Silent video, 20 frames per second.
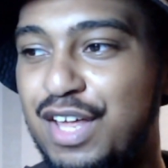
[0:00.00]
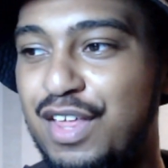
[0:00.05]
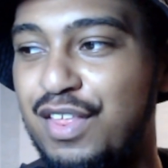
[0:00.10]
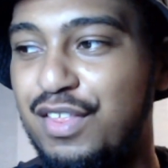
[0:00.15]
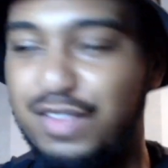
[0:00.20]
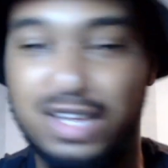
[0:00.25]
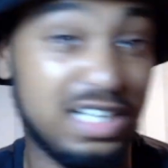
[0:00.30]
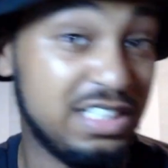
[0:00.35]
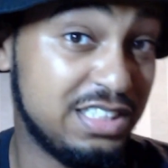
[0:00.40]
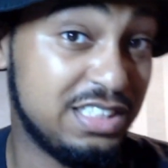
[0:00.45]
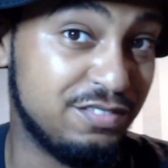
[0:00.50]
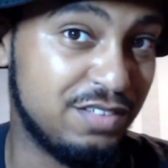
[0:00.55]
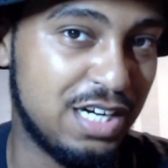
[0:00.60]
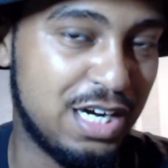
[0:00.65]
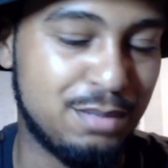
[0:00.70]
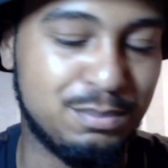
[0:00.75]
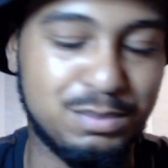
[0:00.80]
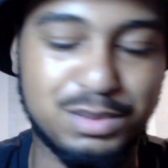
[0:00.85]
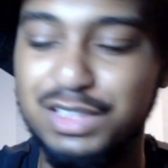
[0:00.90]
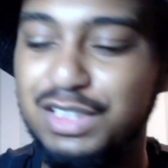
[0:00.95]
That's never
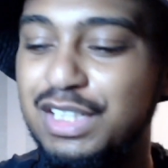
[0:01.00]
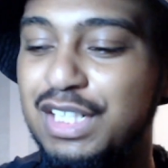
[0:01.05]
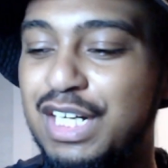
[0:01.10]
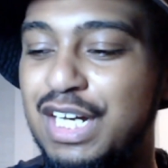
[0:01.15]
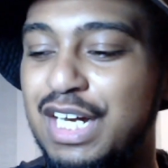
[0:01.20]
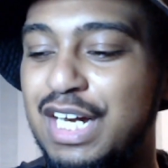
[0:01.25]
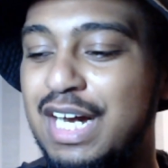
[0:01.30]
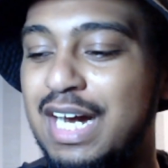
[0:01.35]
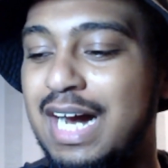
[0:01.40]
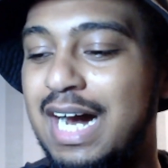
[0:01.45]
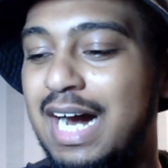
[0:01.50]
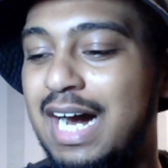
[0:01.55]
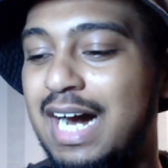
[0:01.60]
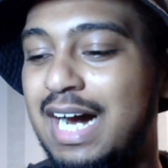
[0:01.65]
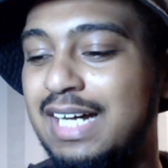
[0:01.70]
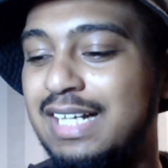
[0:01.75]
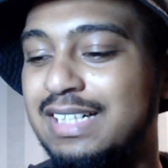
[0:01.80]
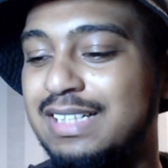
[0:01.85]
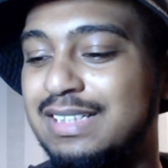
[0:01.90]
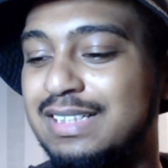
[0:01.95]
happened.
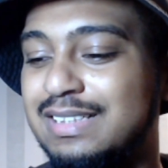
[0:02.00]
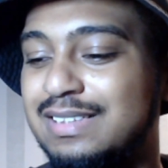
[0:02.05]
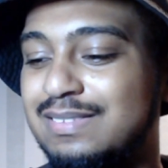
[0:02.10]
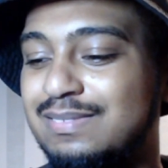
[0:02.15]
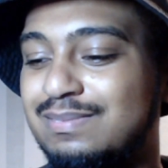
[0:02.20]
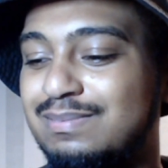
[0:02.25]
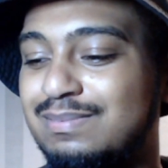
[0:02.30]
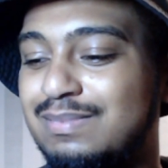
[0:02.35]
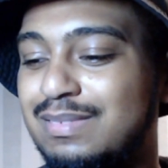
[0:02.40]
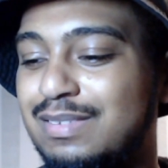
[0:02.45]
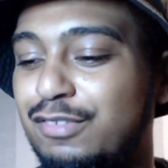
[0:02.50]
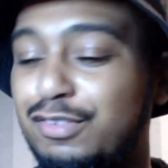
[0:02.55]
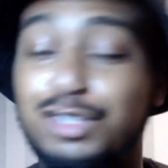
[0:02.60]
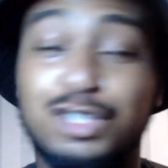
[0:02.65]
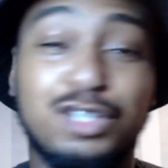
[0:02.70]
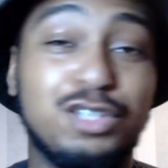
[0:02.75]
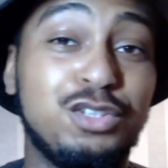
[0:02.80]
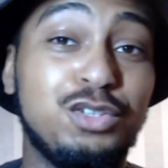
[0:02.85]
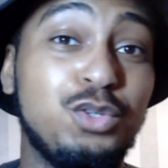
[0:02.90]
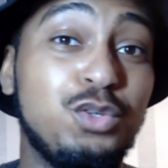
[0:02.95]
And for
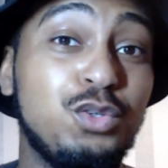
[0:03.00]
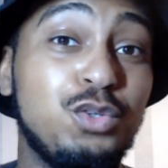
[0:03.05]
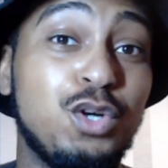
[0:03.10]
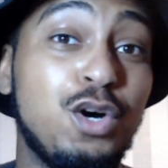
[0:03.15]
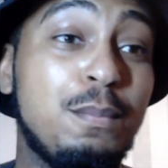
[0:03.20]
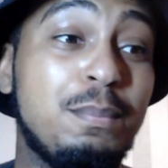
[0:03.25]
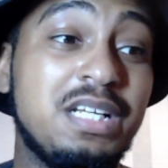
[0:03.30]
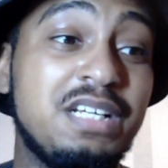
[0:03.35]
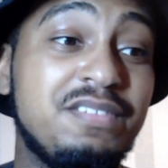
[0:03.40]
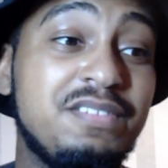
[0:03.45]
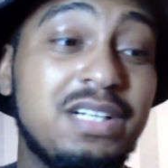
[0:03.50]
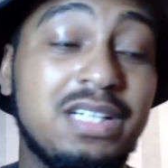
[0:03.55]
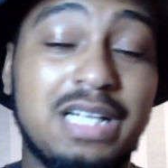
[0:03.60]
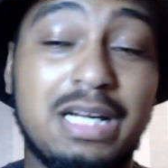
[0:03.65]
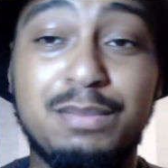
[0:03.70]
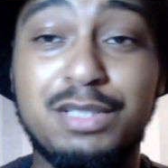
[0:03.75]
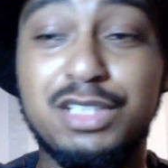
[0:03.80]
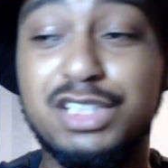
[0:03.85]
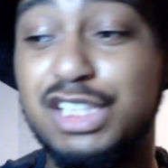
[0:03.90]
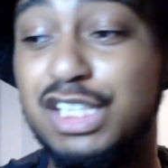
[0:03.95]
those of you who don't believe in
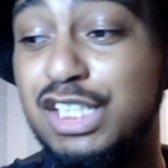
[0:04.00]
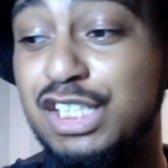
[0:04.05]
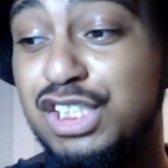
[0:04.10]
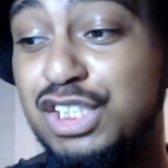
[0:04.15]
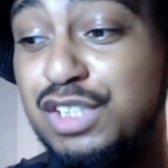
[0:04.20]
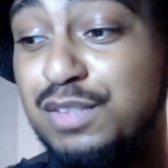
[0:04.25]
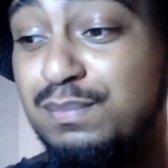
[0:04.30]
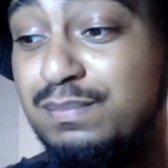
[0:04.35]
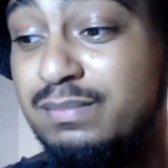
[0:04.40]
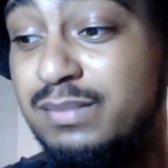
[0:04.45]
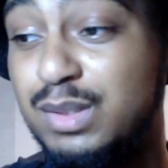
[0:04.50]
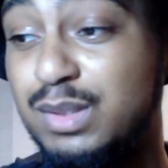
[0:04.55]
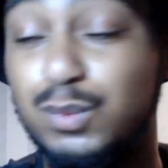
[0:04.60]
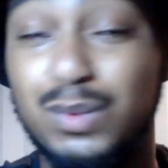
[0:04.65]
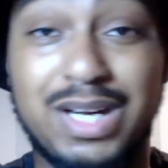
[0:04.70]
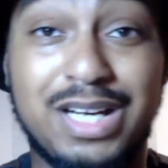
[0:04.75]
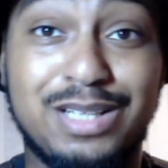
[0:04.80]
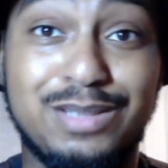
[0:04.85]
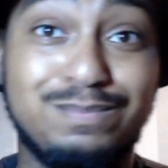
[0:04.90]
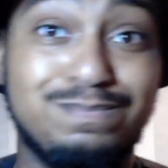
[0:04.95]
climate change,
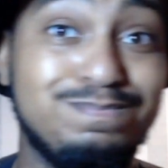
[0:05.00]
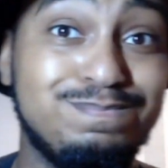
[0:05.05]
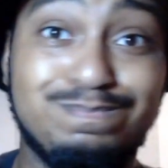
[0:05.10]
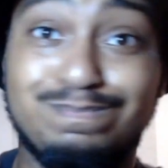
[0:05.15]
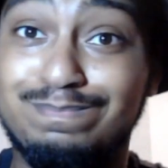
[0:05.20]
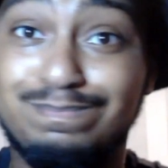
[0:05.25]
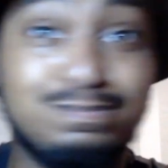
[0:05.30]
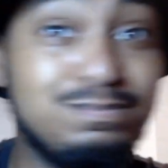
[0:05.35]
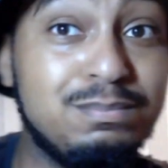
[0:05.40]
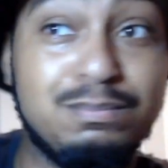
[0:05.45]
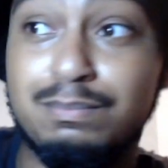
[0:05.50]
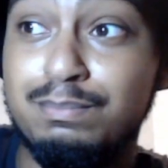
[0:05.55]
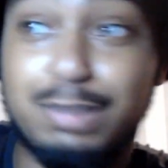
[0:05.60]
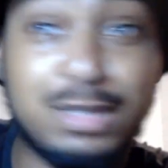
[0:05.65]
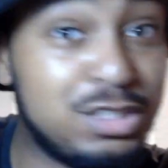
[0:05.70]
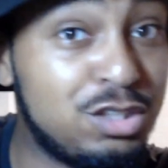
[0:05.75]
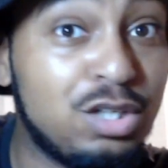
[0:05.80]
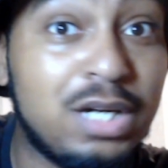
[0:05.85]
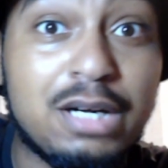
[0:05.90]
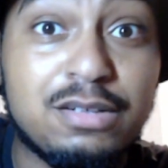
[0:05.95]
well,
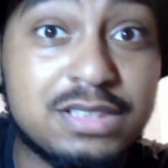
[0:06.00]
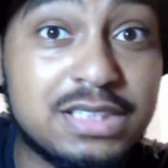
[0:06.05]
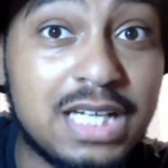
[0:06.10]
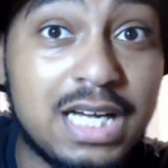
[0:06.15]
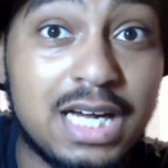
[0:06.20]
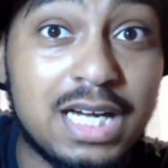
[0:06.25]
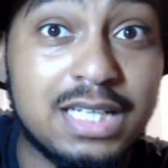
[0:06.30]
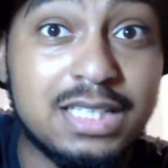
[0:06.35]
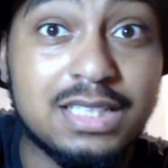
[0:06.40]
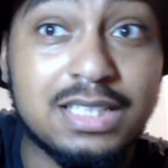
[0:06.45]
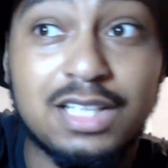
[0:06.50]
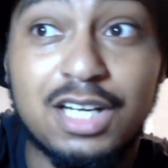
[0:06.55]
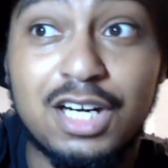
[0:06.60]
bitch, look outside.